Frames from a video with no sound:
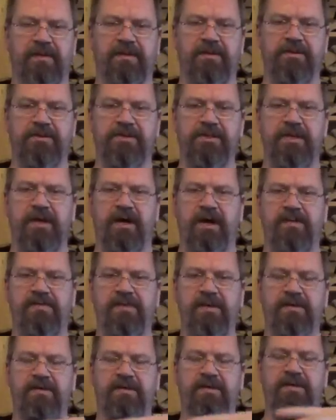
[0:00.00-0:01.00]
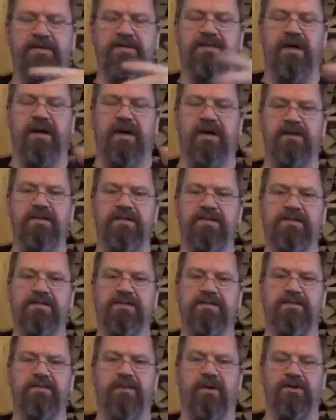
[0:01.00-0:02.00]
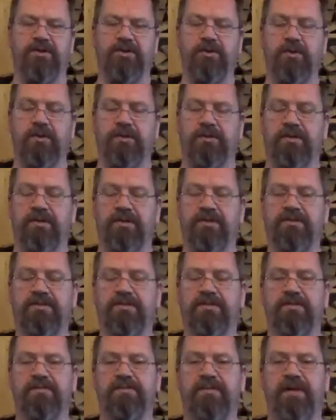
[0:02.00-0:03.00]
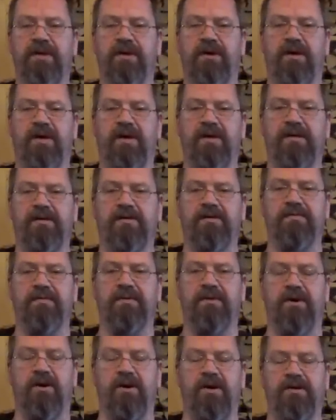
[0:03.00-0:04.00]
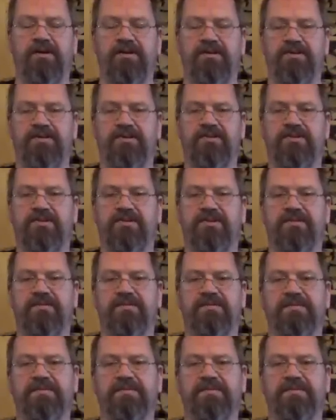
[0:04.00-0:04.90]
You see, I think these guys who are doing this, they are like artists.